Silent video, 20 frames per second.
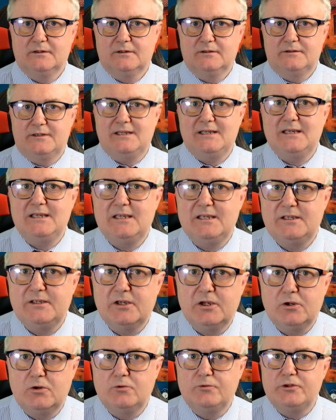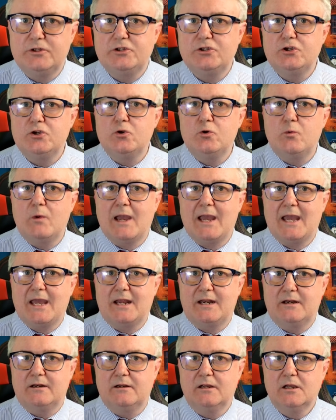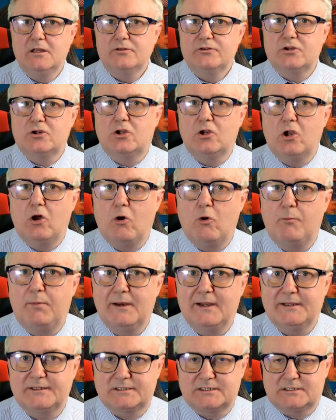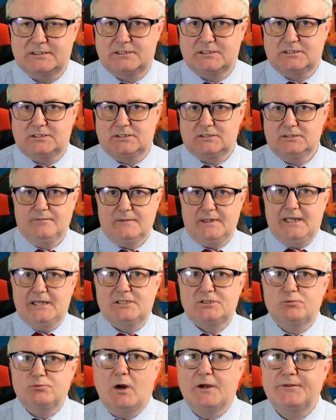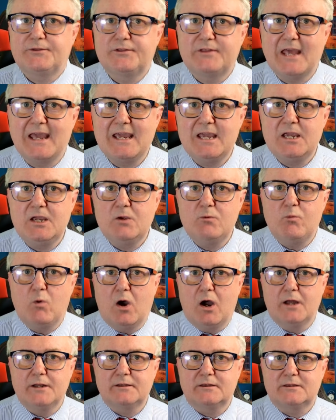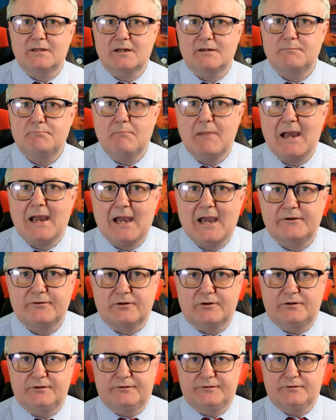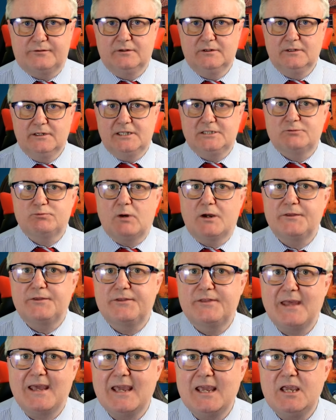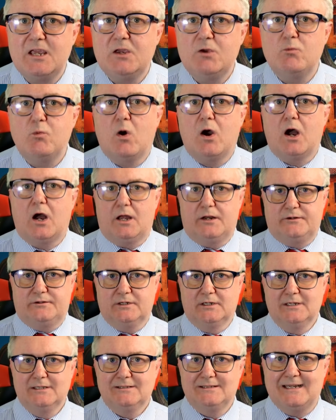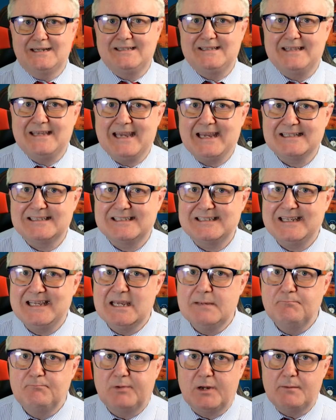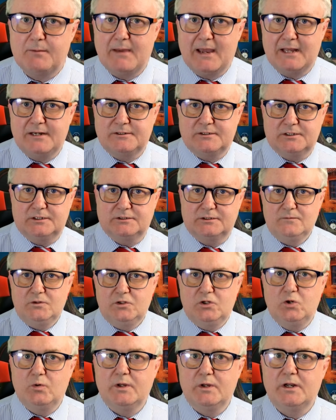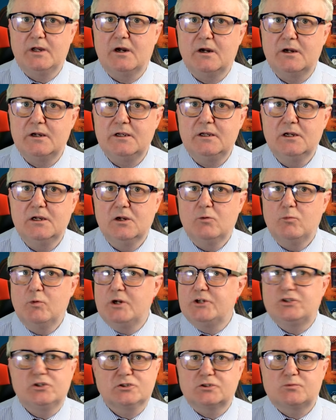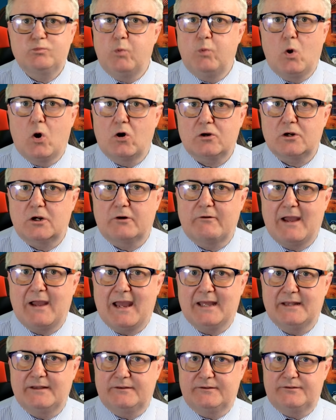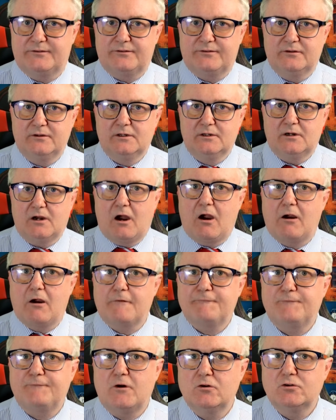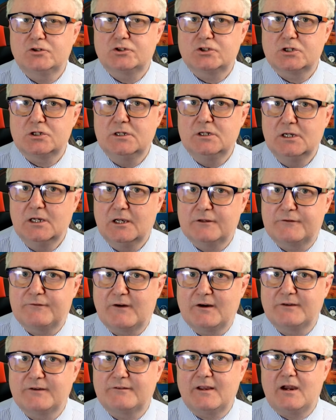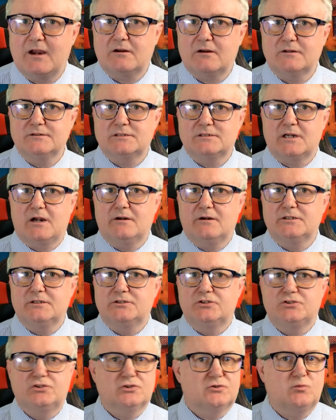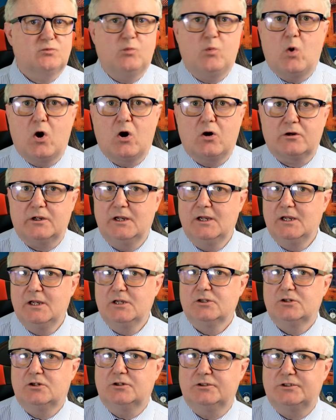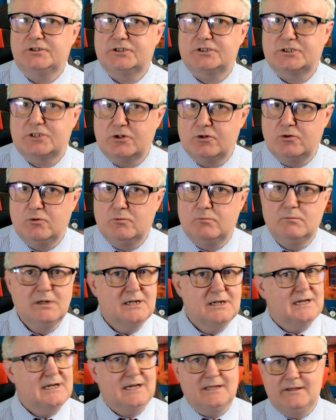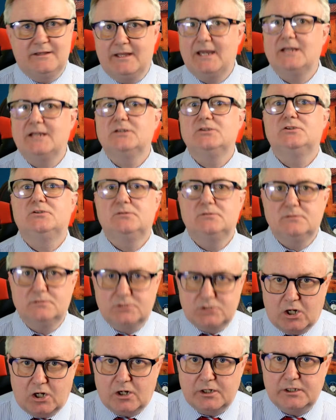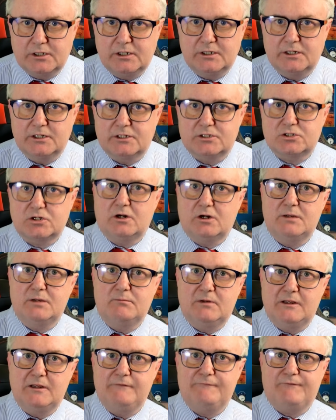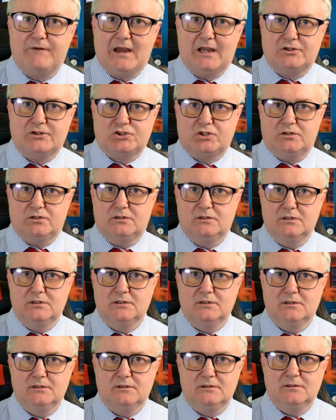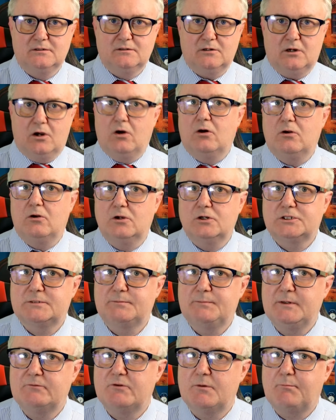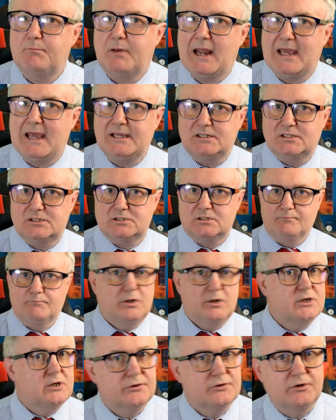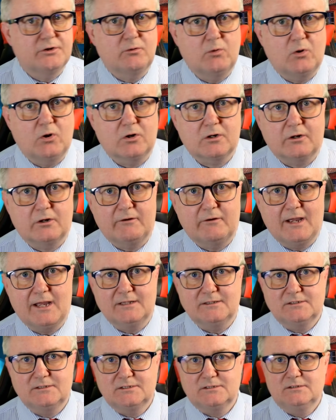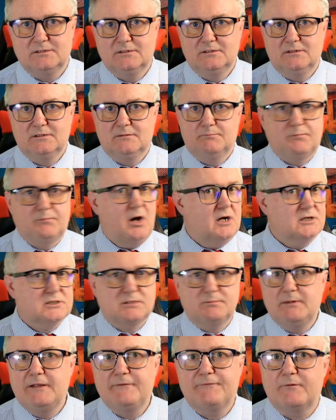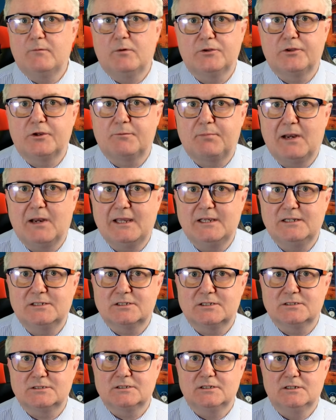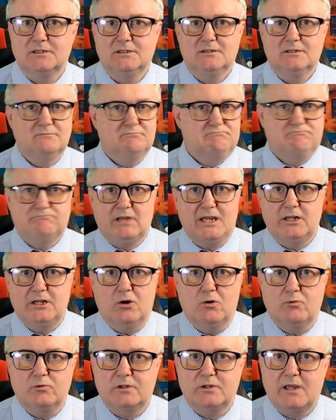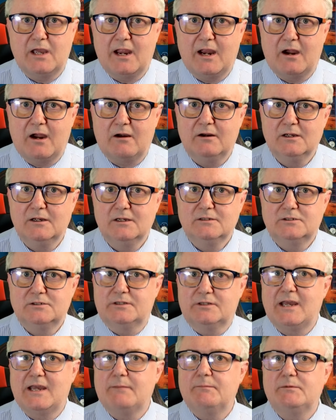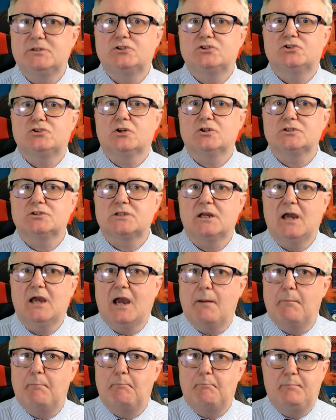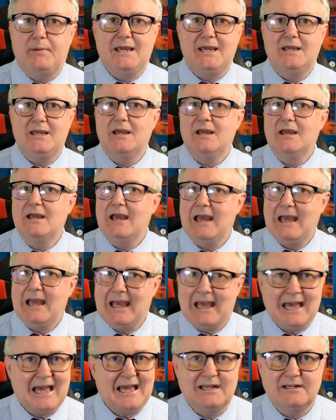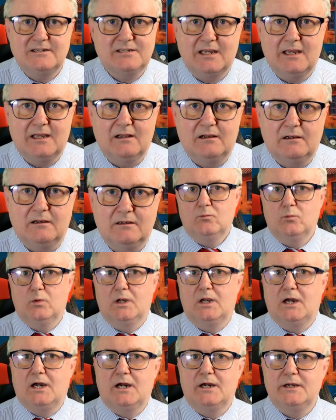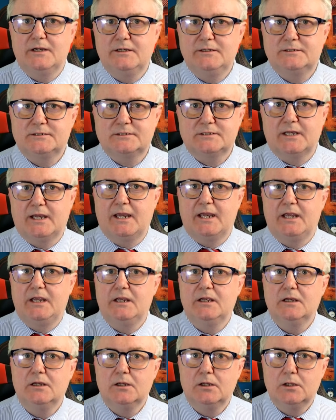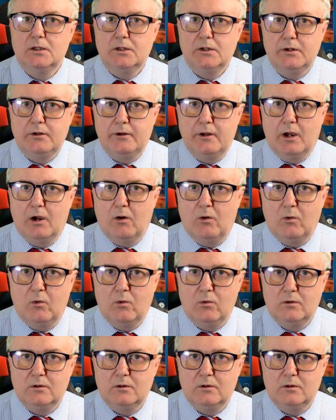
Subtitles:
The EU, the UN, the globalists. It's what they want that matters. It's what they want that gets implemented. You and I, we're just worker ants. Our function, as far as they're concerned, is to just work, consume, and then die in a timely fashion. All to be replaced by other worker ants, possibly from other places. They don't care. To them, it's just a big anthill. Well, I say no.